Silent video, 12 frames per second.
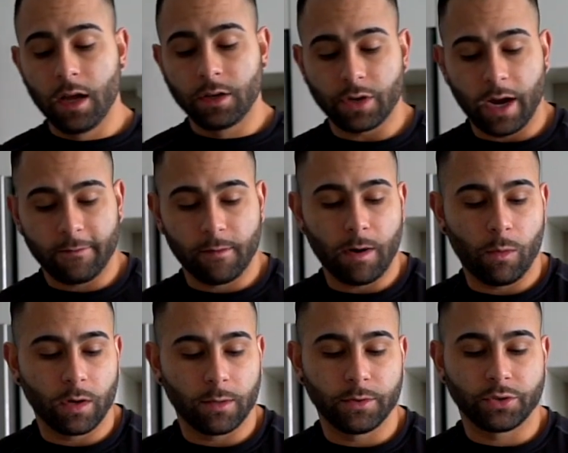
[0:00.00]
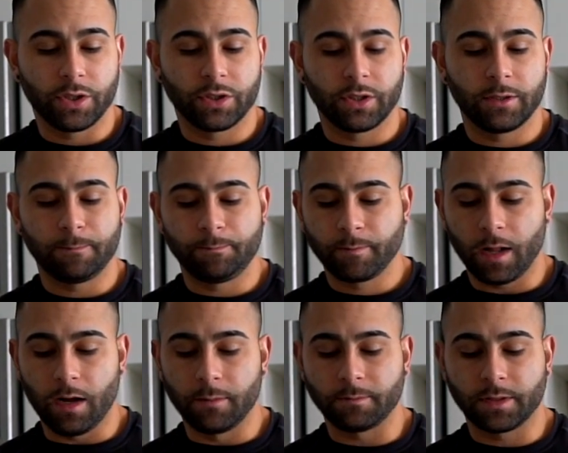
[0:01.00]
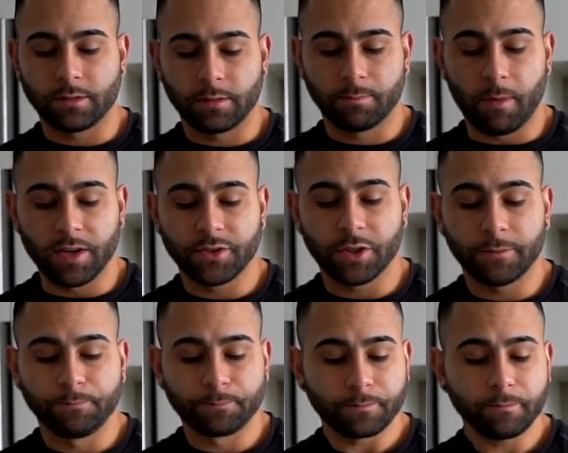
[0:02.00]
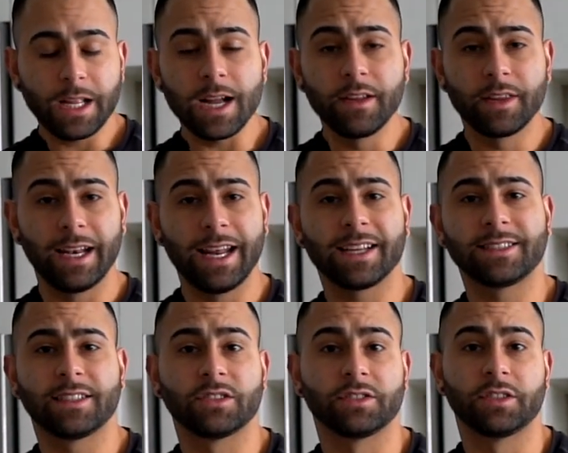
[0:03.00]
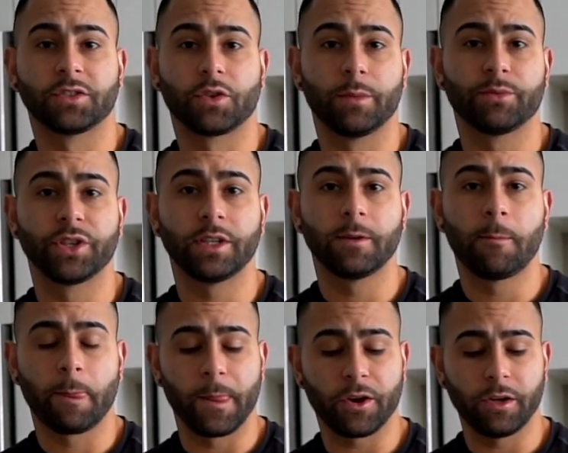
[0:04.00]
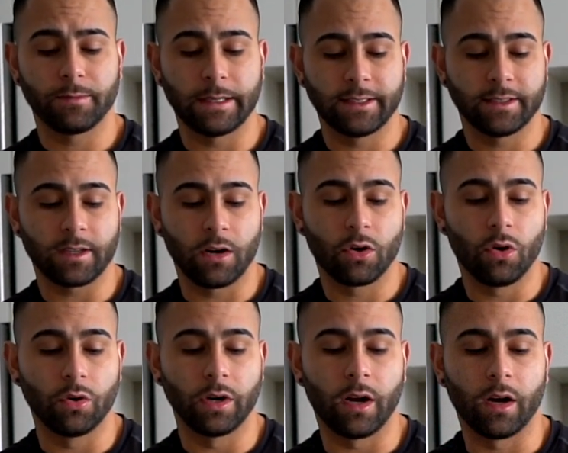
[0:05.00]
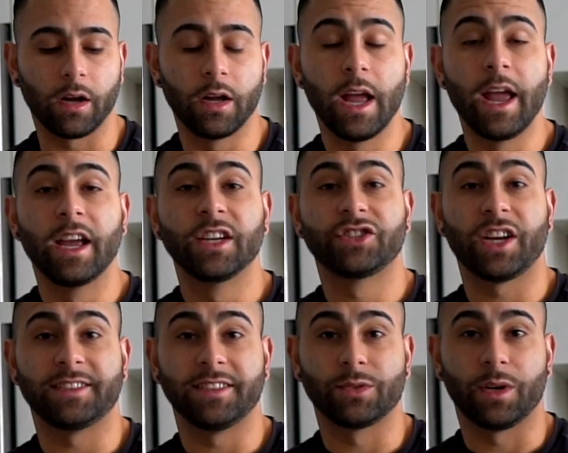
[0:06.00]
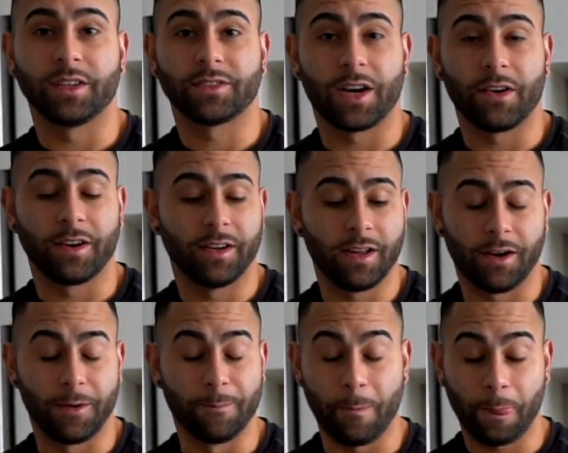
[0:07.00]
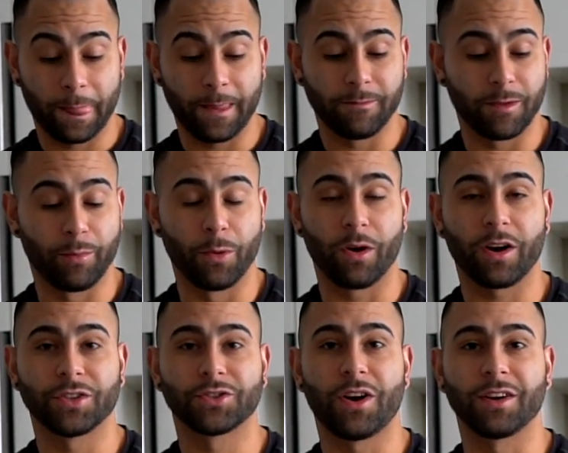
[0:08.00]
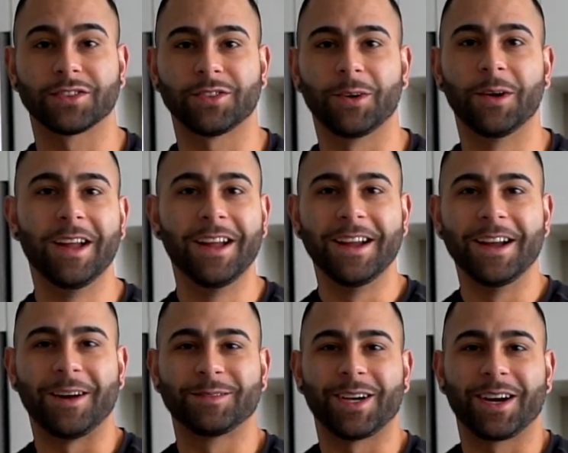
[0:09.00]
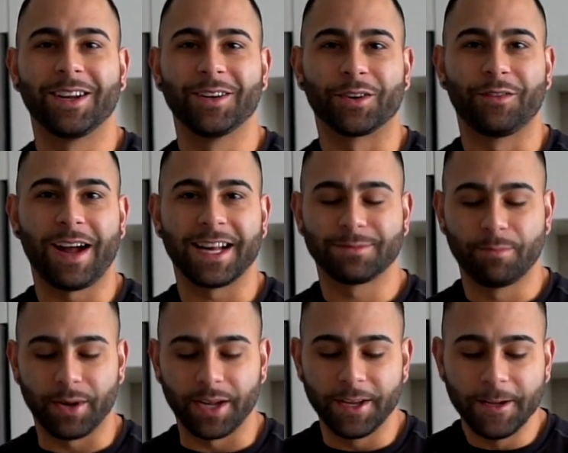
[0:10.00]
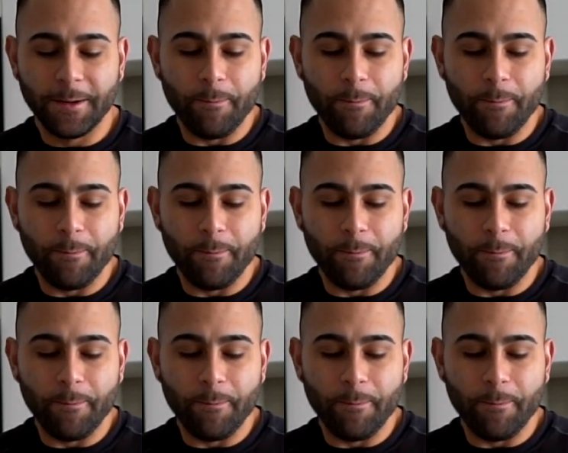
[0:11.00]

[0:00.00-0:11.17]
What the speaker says: try it from my One Up Nutrition sponsor. The link is in the description. You can use my discount code JC20. Sorry, the pre-workout strong, so I'm talking a little fast. But